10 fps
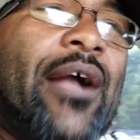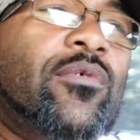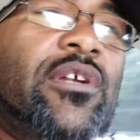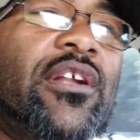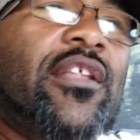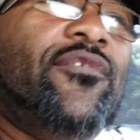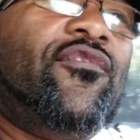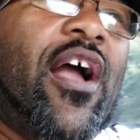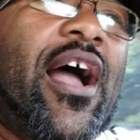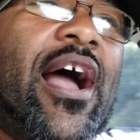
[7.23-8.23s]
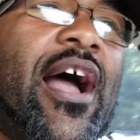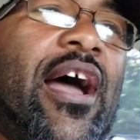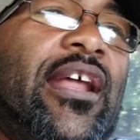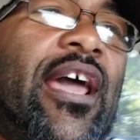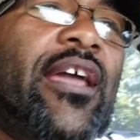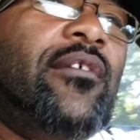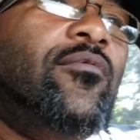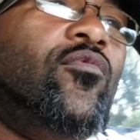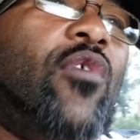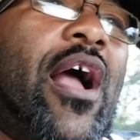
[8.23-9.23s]
with another Friday
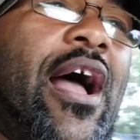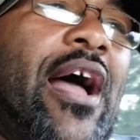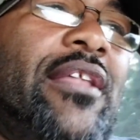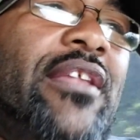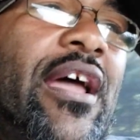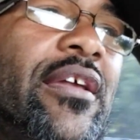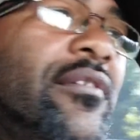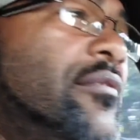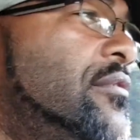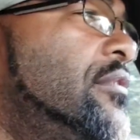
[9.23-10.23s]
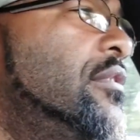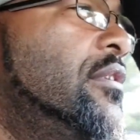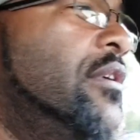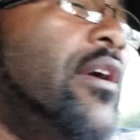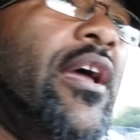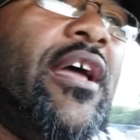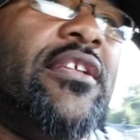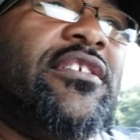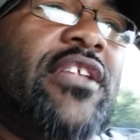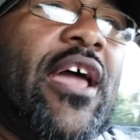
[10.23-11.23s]
Rideday. And
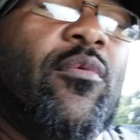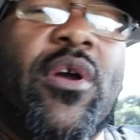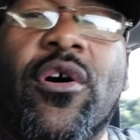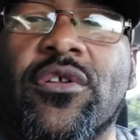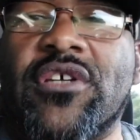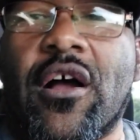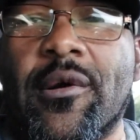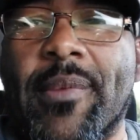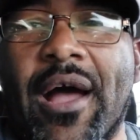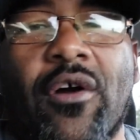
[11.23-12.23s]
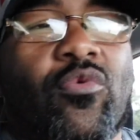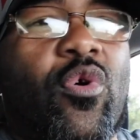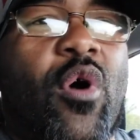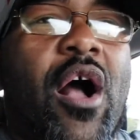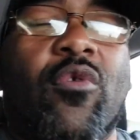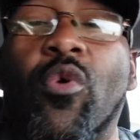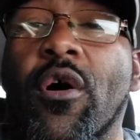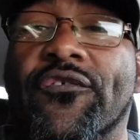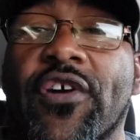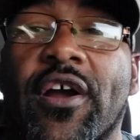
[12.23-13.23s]
today we're going to talk about Ruwach
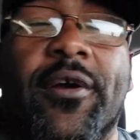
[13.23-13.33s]
warfare.